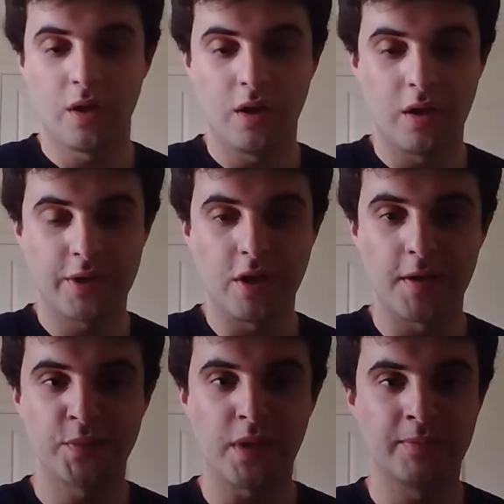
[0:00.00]
Hi
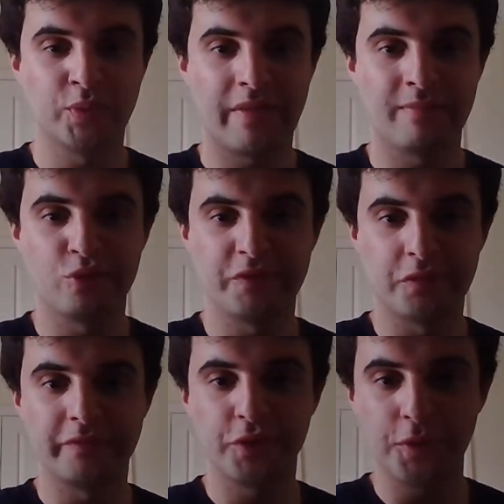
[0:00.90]
guys, welcome to another movie
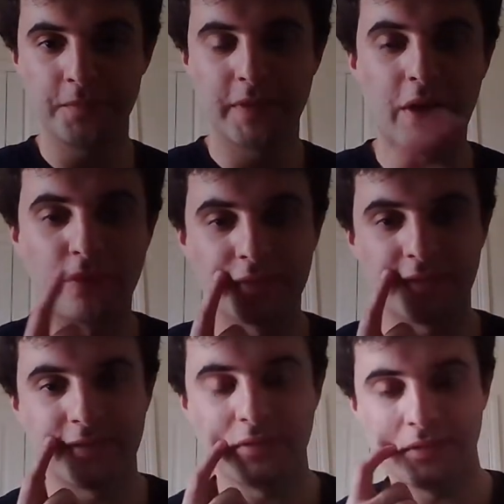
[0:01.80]
review.
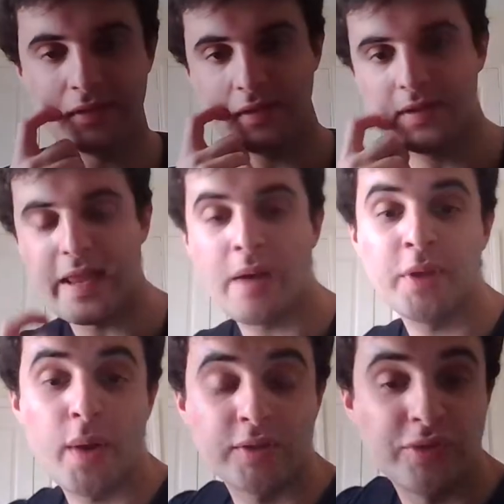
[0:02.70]
Now I'm
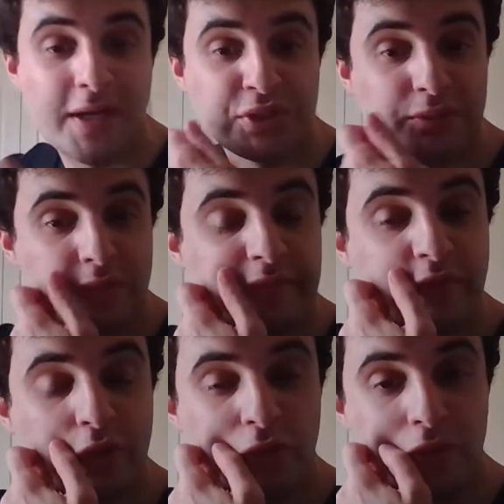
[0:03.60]
going to actually
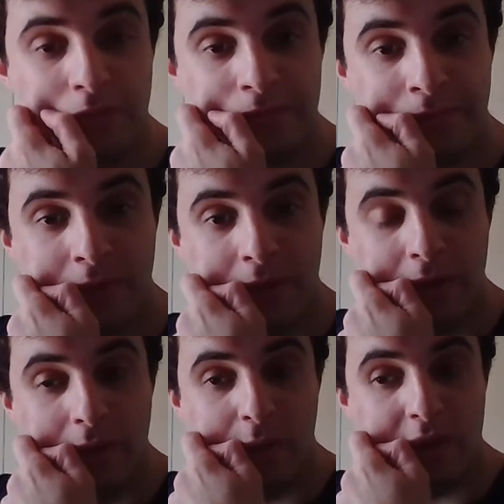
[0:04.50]
review
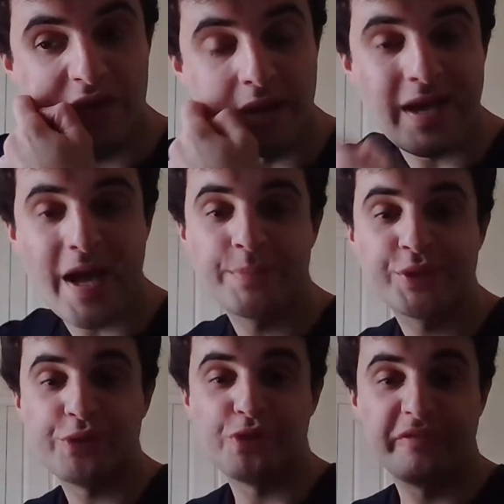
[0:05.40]
one of my
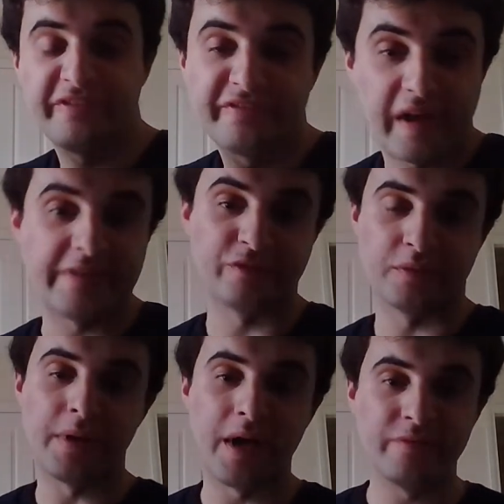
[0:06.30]
absolute
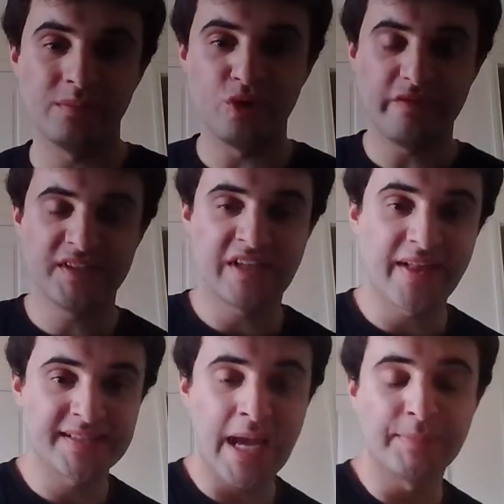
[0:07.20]
favorite Marvel movies, and
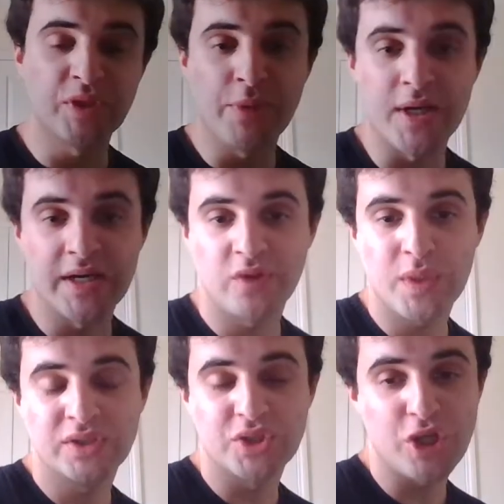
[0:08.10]
that's Captain America: The
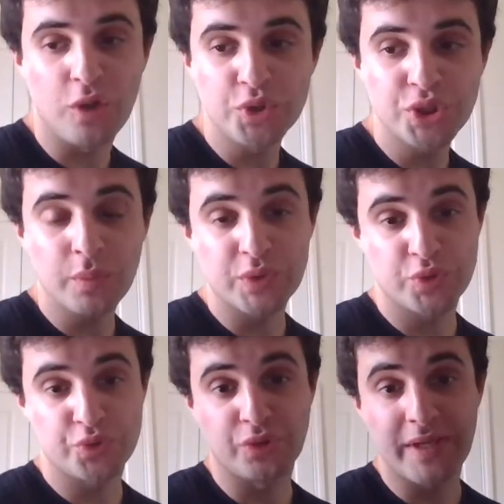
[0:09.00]
Winter Soldier, which
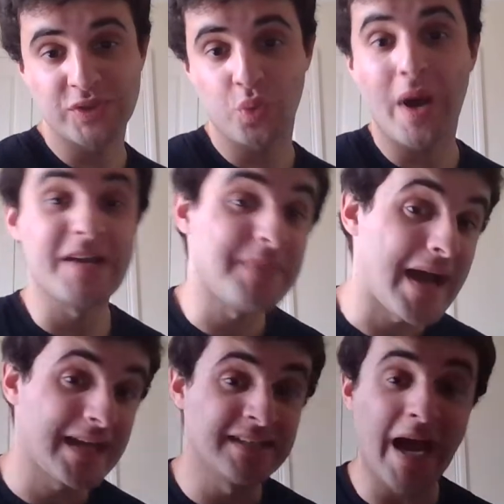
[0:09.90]
was released way
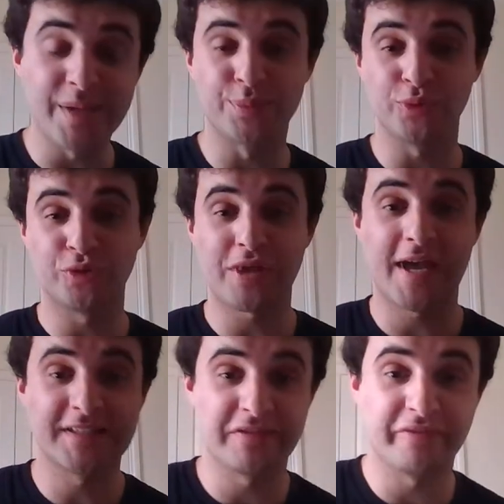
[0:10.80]
back in April
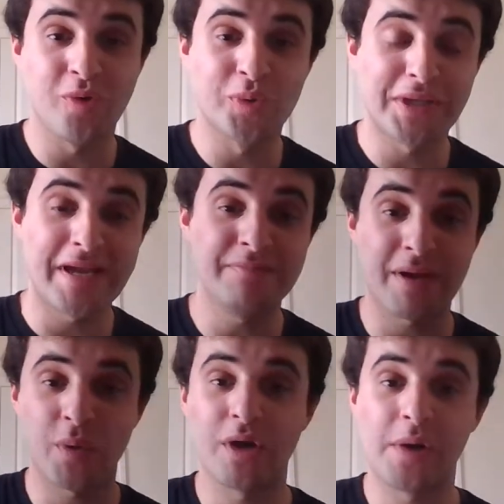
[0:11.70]
2014,
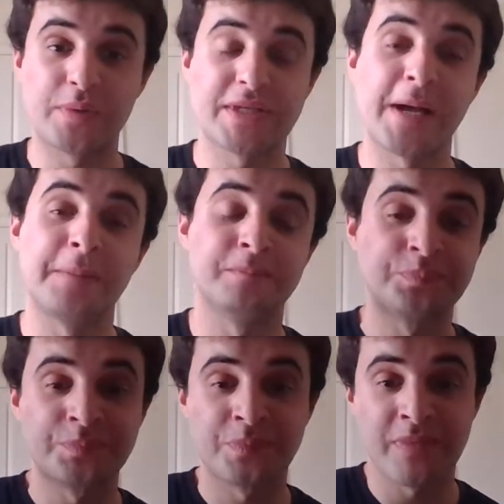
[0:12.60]
back when I was
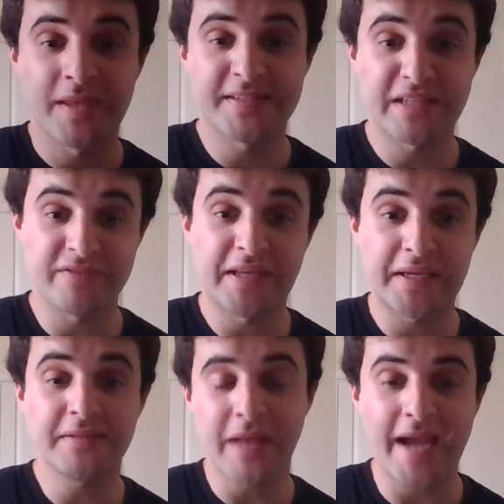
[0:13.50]

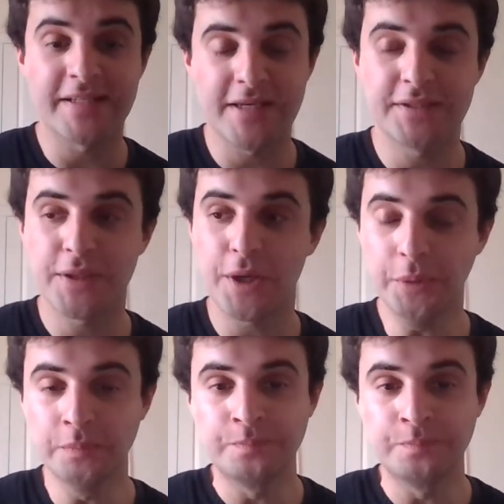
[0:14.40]
17, 8 years ago.